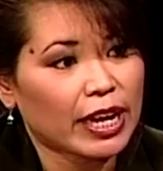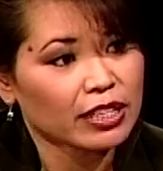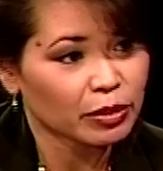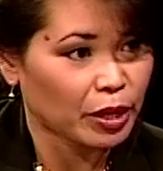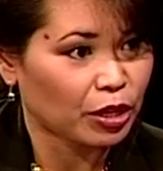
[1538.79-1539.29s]

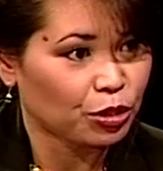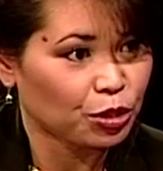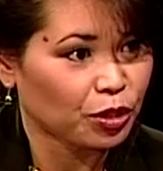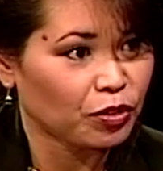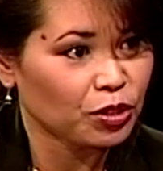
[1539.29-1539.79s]
as a
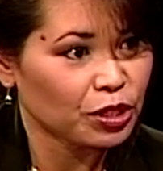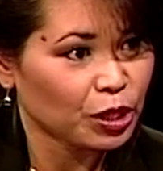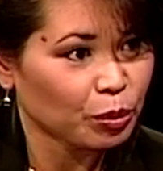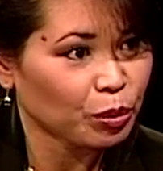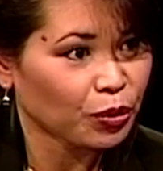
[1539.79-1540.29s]
manager, if you see
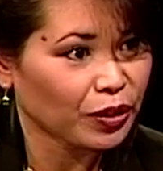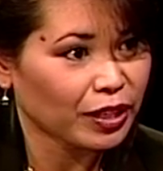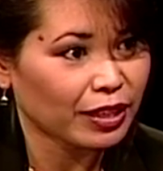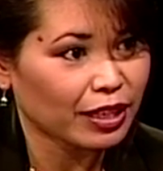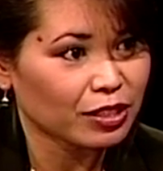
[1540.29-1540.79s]
an
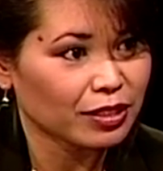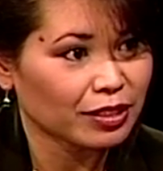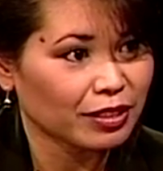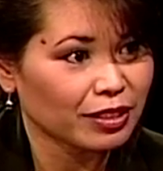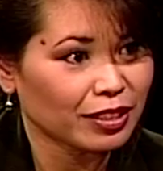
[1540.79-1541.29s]
employee
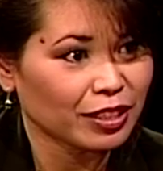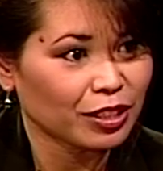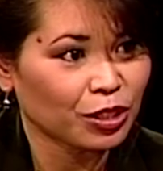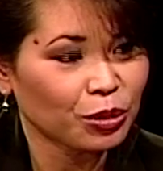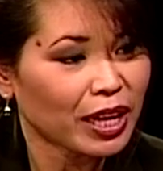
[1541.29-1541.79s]

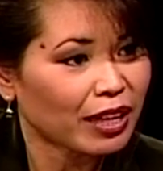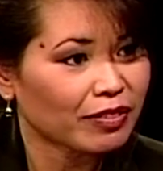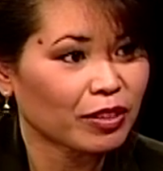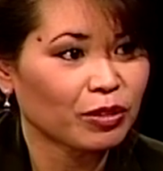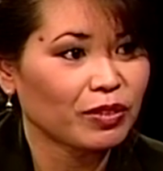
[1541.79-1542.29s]
you
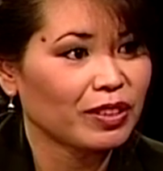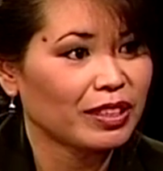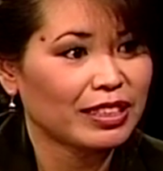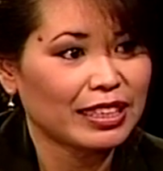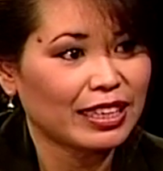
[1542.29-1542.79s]
have a
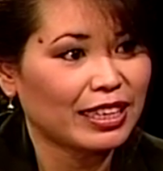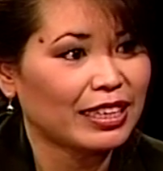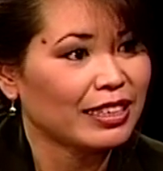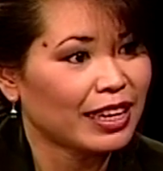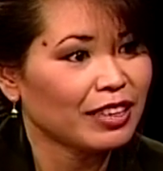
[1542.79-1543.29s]

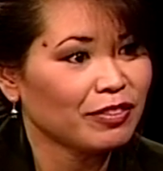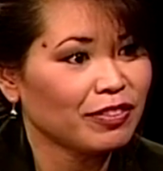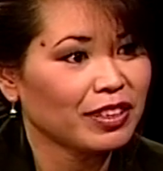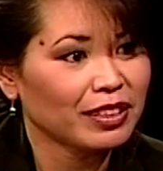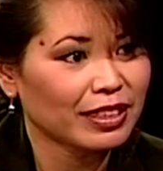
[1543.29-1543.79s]
innate
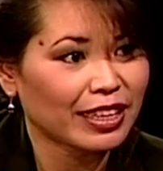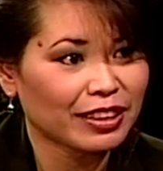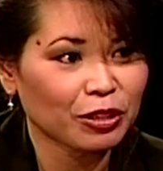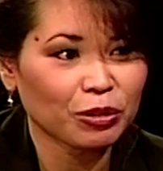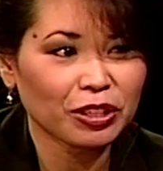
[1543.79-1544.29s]
feeling that
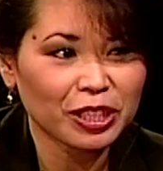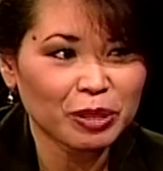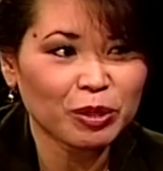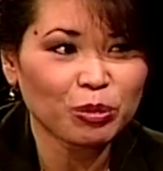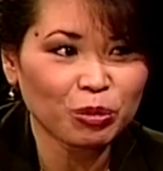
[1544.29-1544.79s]
they're going to
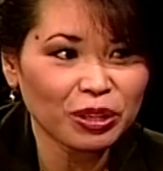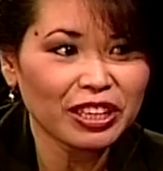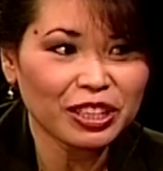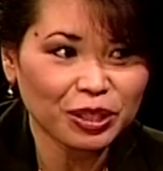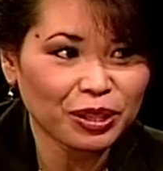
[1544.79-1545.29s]
be
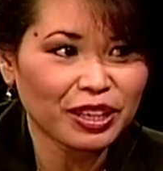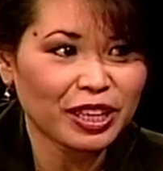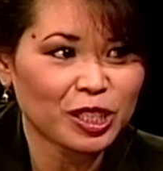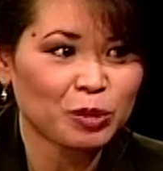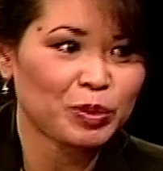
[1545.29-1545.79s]
really good
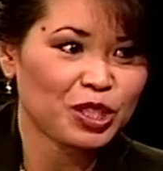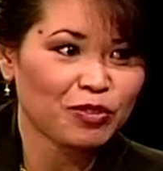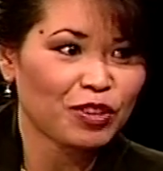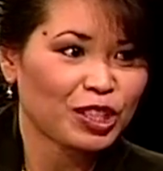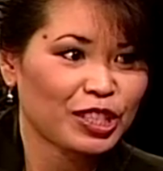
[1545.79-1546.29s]
at a
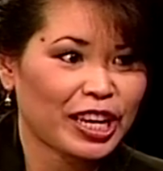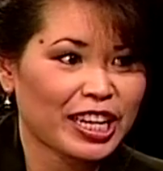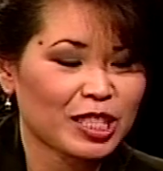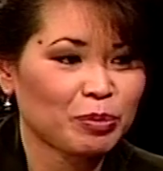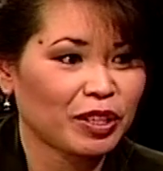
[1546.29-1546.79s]
specific
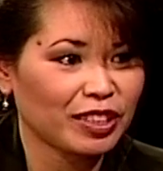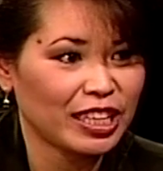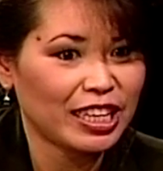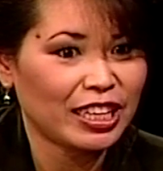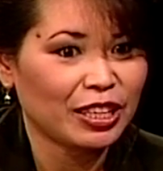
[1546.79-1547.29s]
task, but
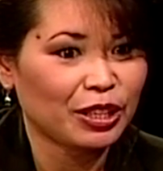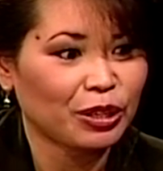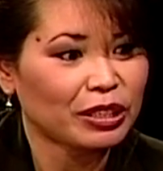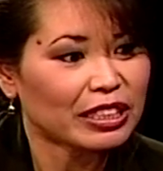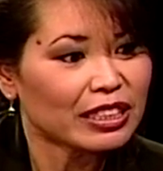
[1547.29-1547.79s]

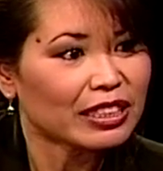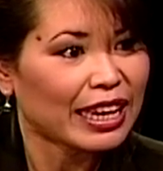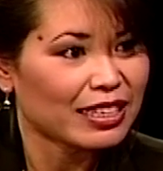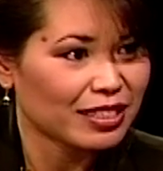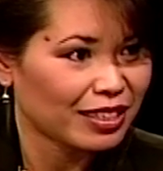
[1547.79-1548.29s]
they're a little
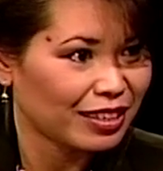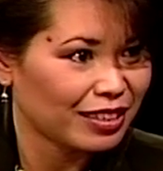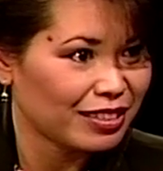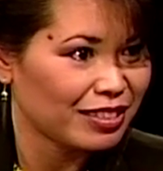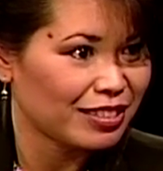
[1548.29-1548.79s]
hesitant
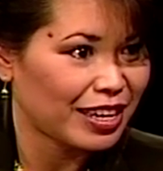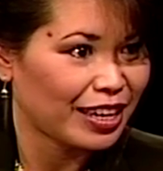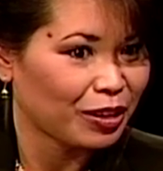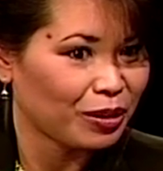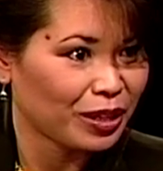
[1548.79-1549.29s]
in
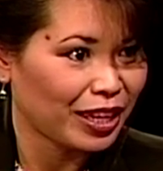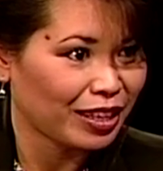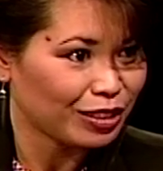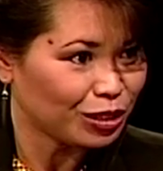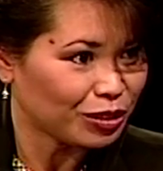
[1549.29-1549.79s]
saying, okay,
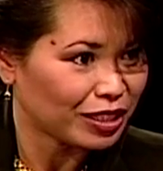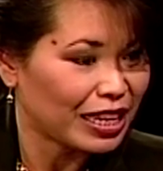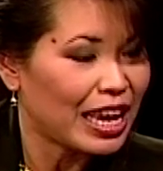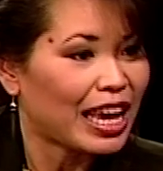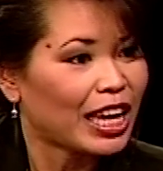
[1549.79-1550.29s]
I'll do it.
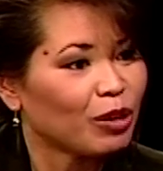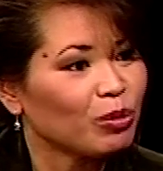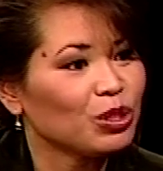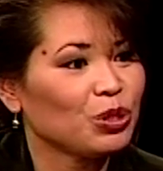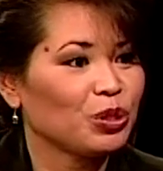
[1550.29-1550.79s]
How
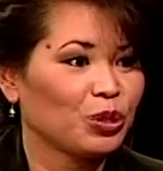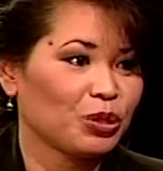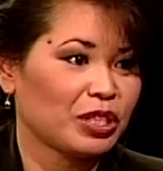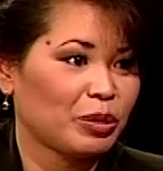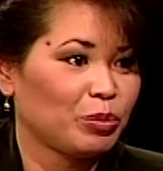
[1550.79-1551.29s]
would you
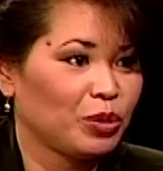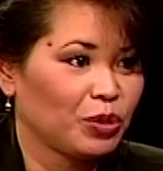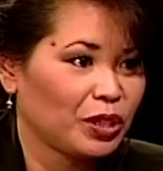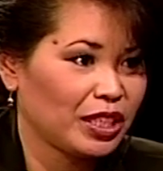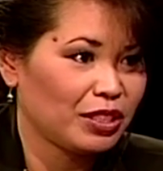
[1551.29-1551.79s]
encourage that
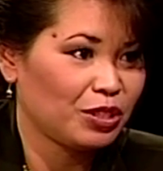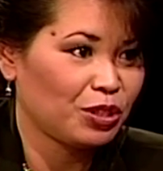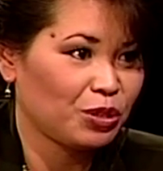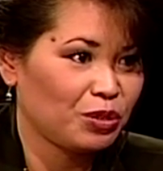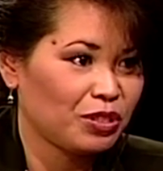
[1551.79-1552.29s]
employee
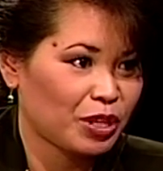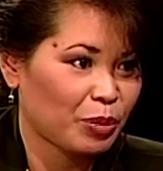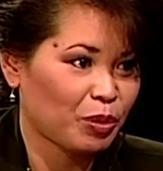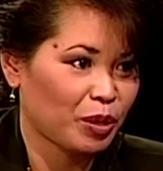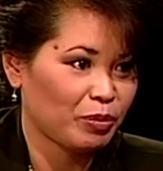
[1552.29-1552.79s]
to
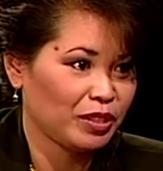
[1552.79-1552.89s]
step up?